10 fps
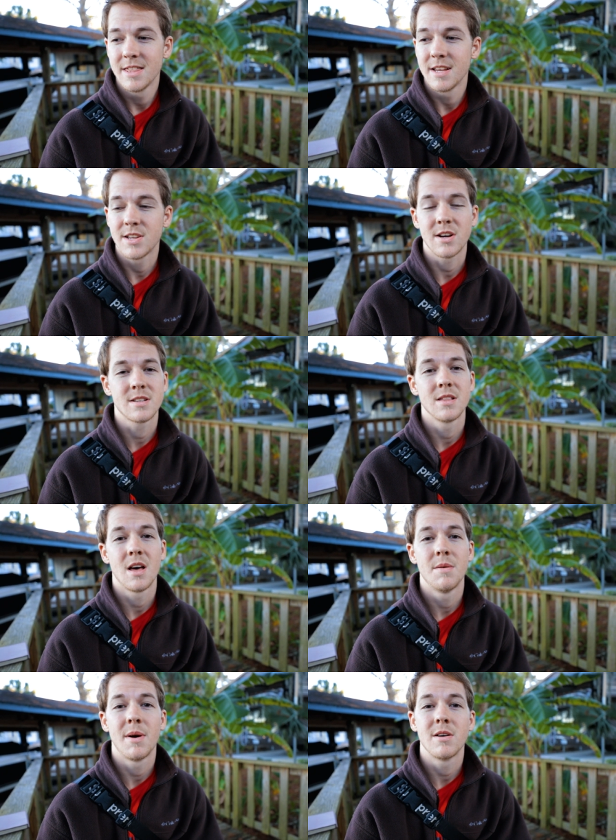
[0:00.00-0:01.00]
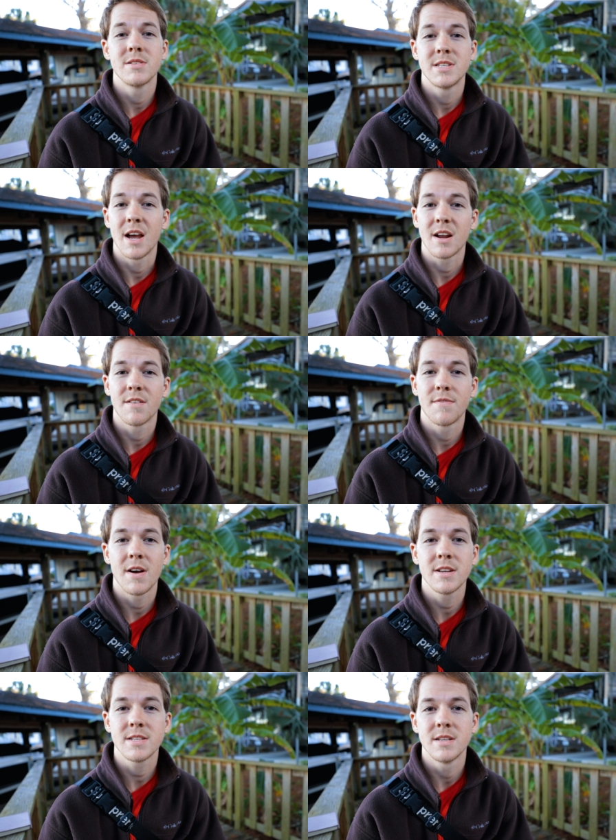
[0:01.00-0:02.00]
they talked a lot about
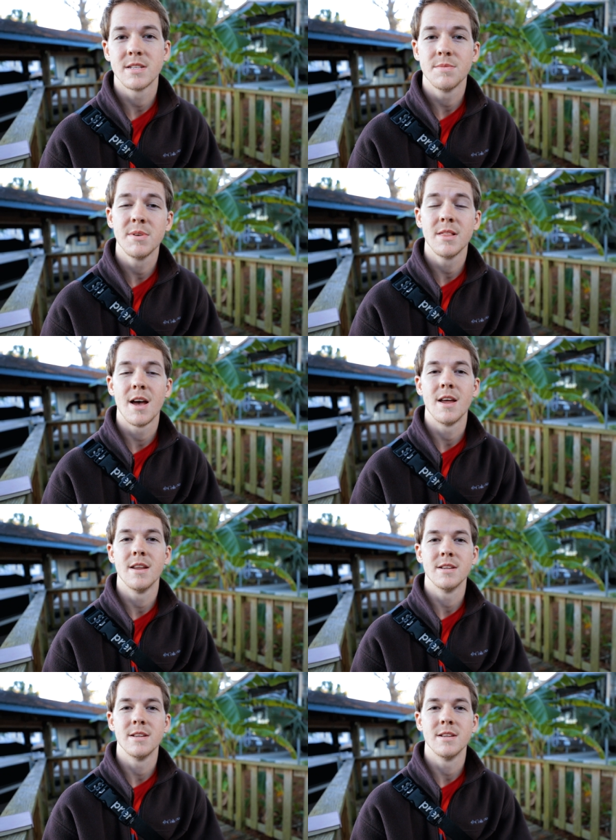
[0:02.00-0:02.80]
sacrifice and to be led.